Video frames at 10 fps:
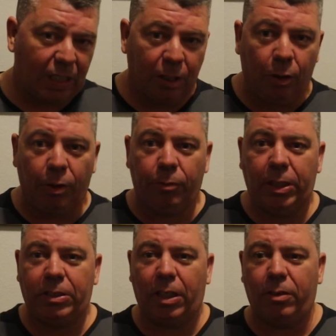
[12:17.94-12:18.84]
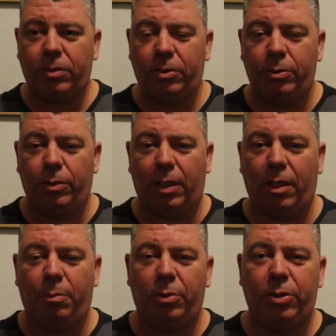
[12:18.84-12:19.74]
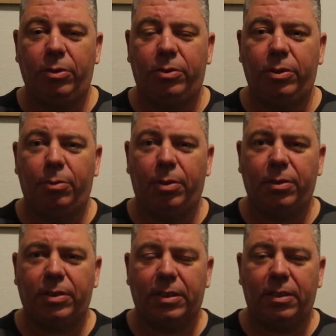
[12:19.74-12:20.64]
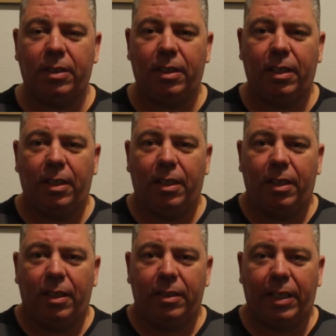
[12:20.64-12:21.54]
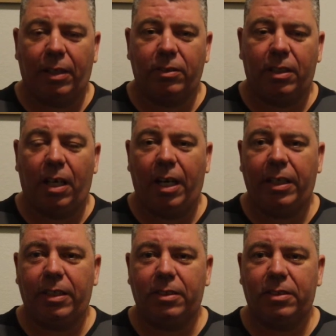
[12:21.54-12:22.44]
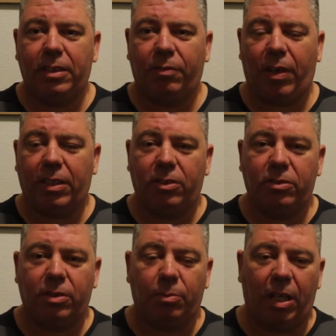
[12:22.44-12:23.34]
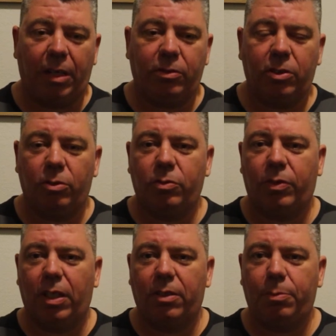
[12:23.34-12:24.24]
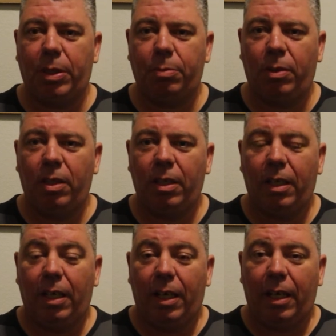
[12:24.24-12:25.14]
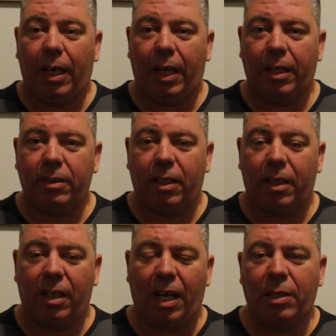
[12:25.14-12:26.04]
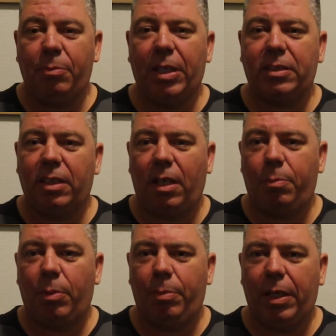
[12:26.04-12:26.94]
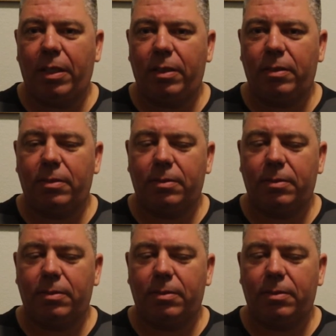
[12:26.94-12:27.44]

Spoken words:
going to reach out to a couple of YouTubers and down the line and see if I could do some live shows with other people, and kind of mix it up a bit.